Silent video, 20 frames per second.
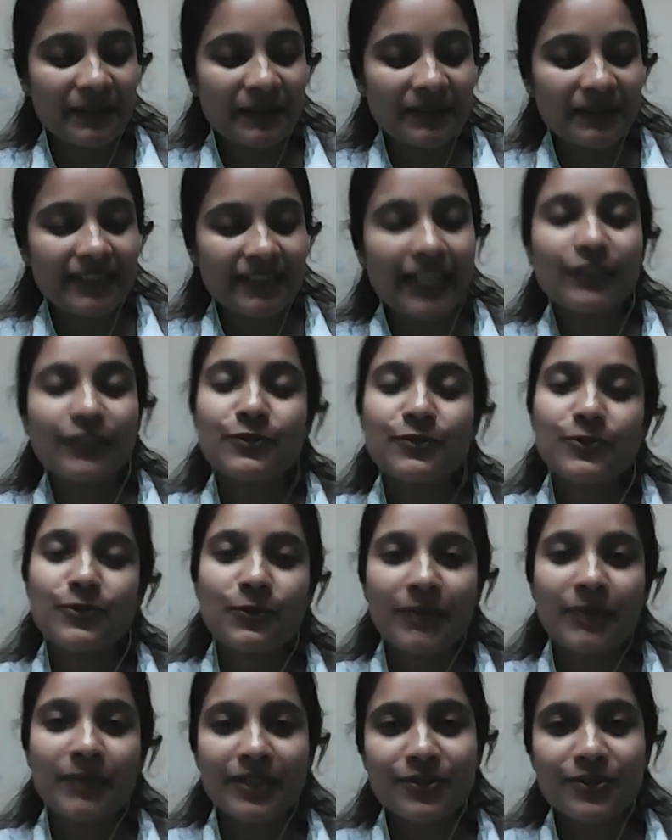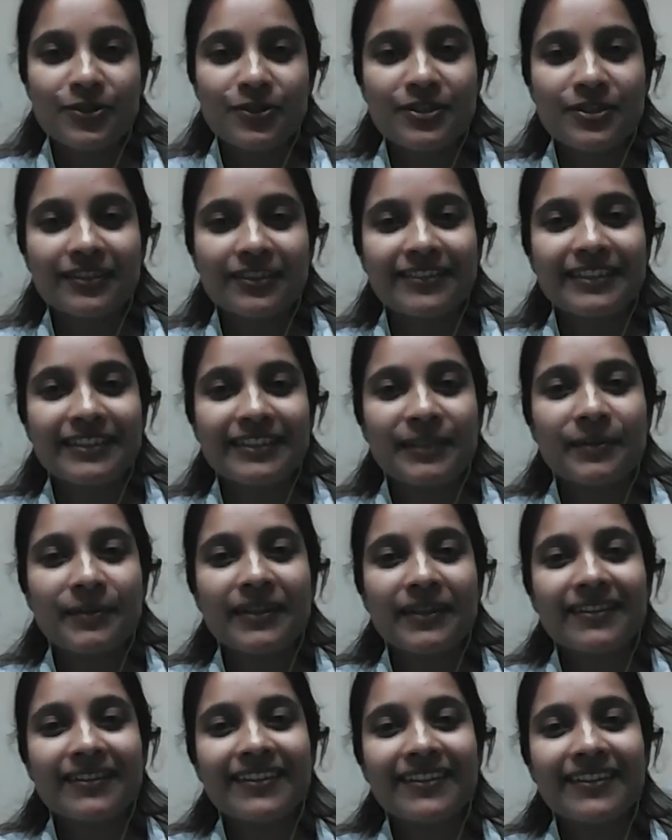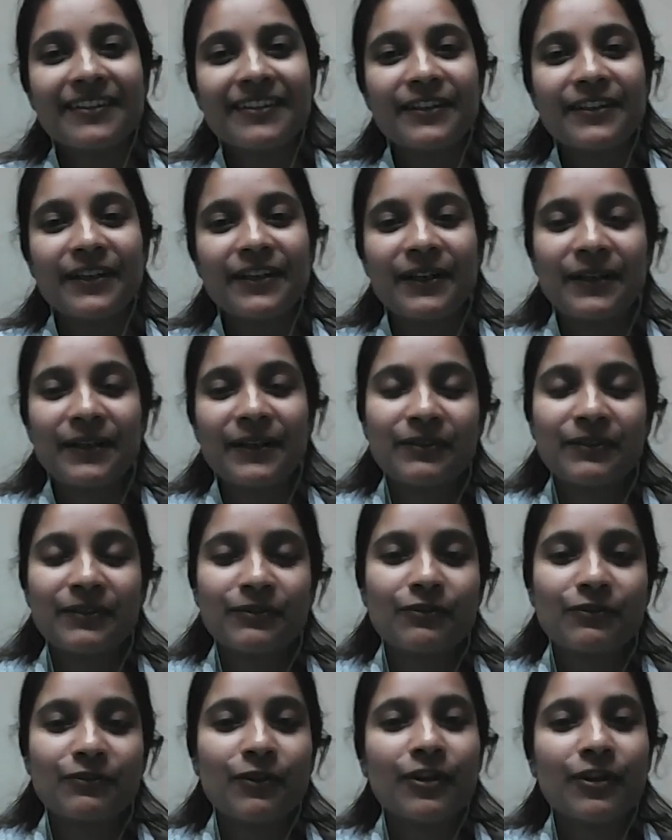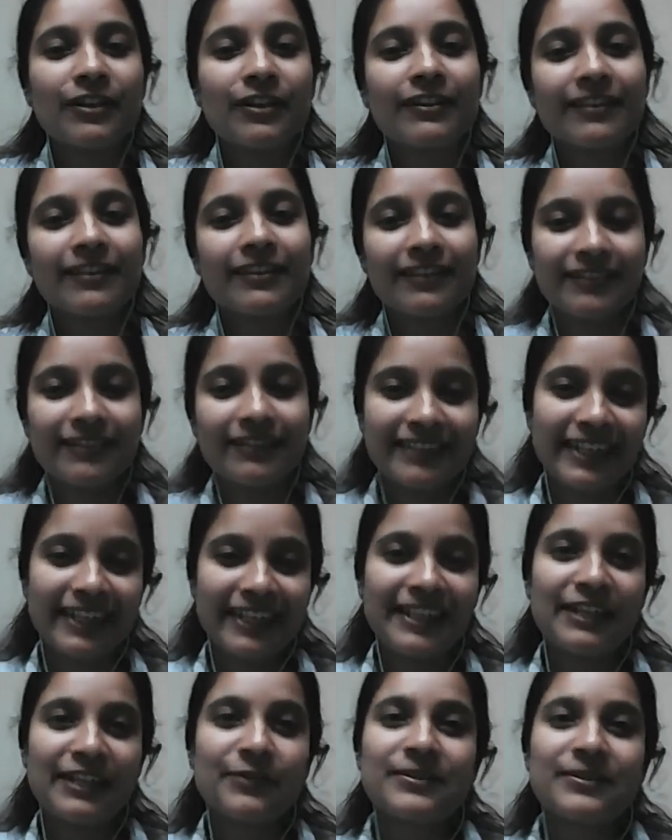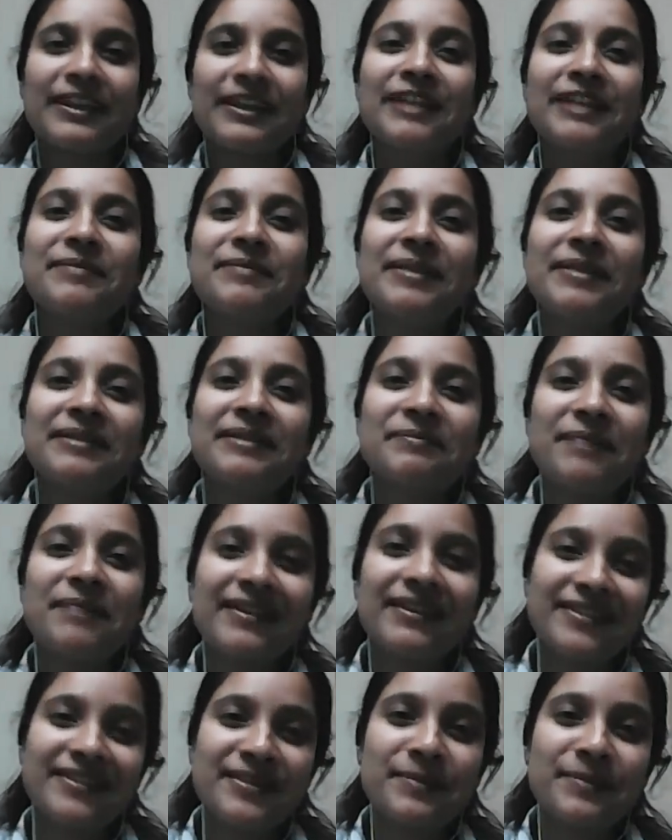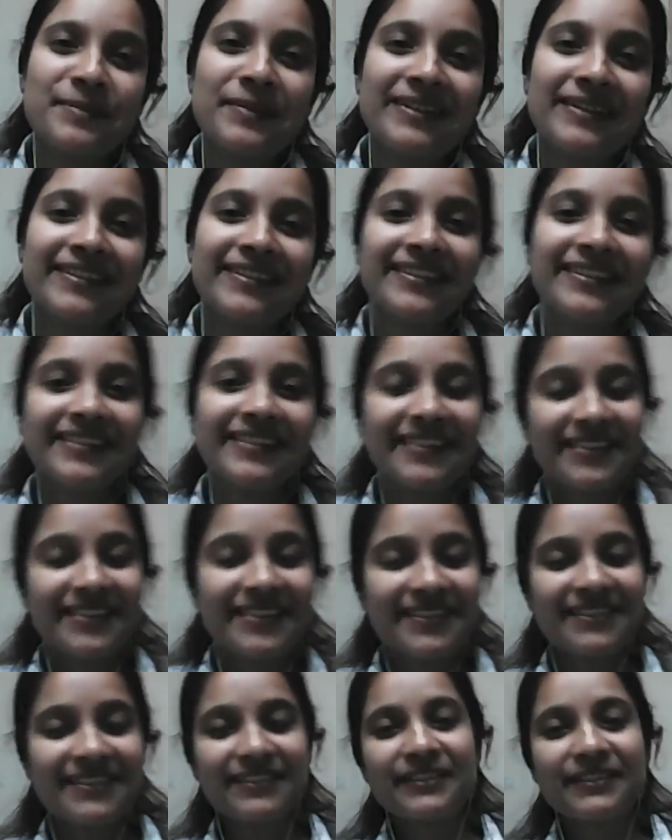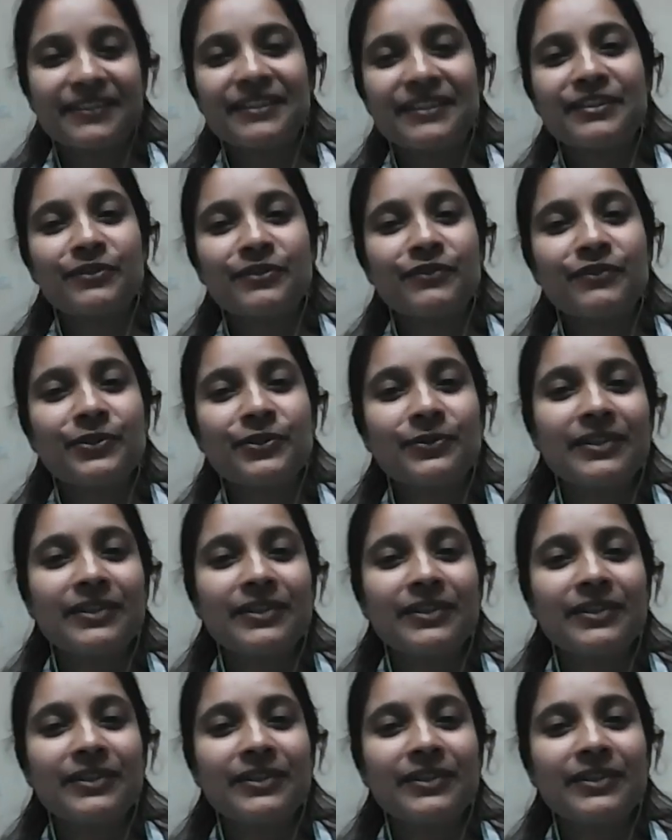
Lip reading: Thank you so much, Deepak, for taking our time and participating in this interview.